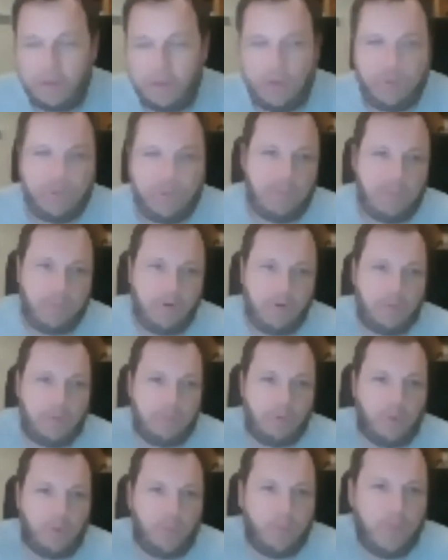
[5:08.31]
customers
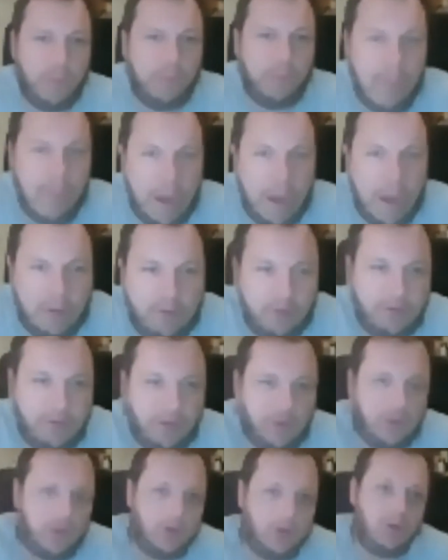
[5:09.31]
where we
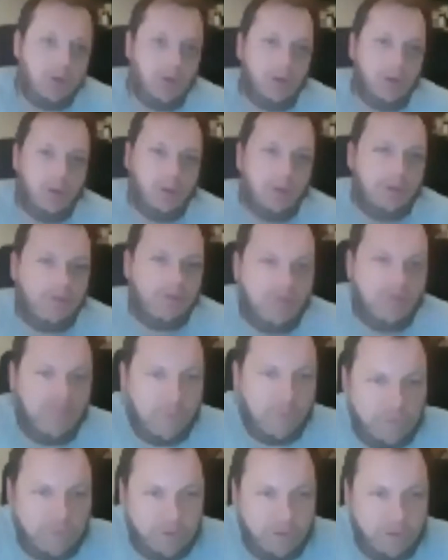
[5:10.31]
manage the
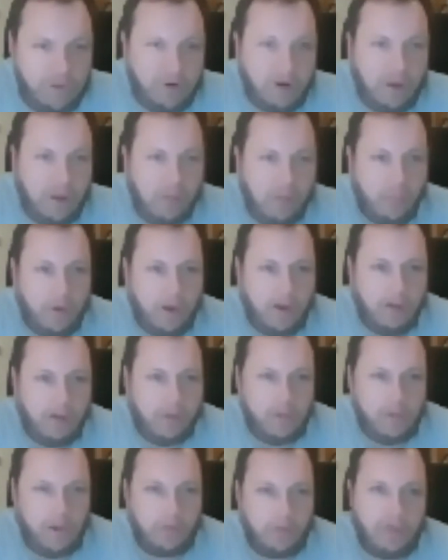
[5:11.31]
infrastructure and where
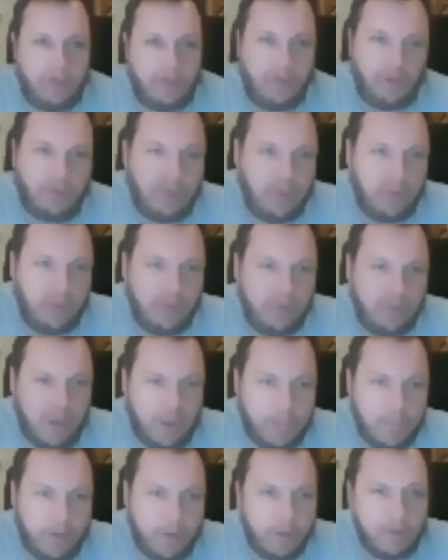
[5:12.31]
there's just
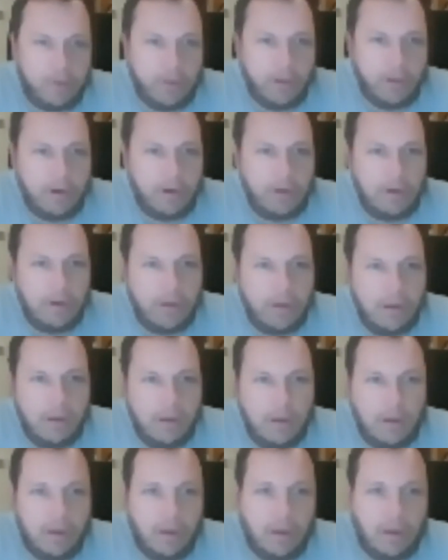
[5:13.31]
developers there.
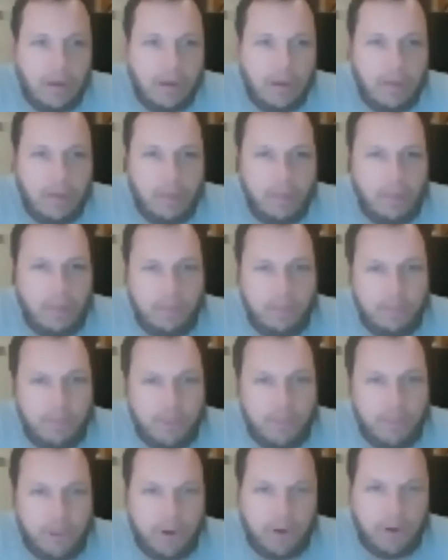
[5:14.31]

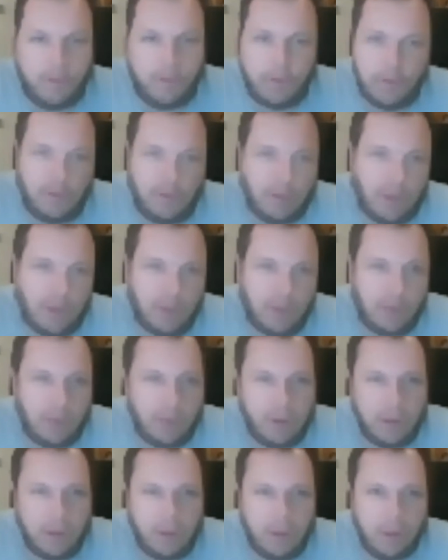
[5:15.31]
But there's
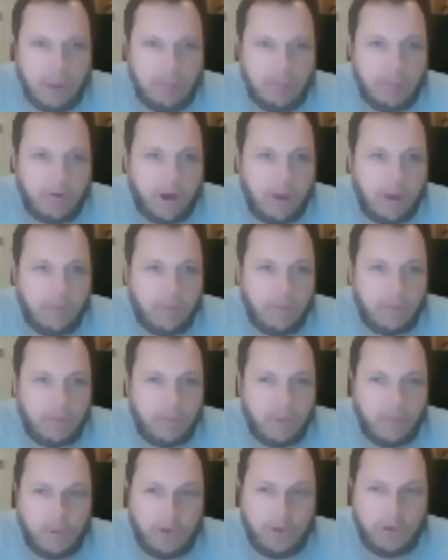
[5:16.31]
equally environments
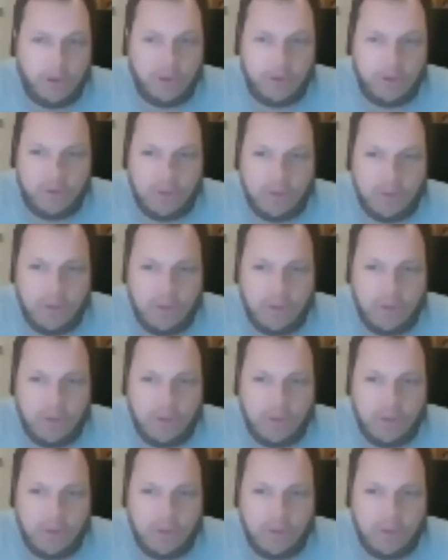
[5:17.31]
where we're just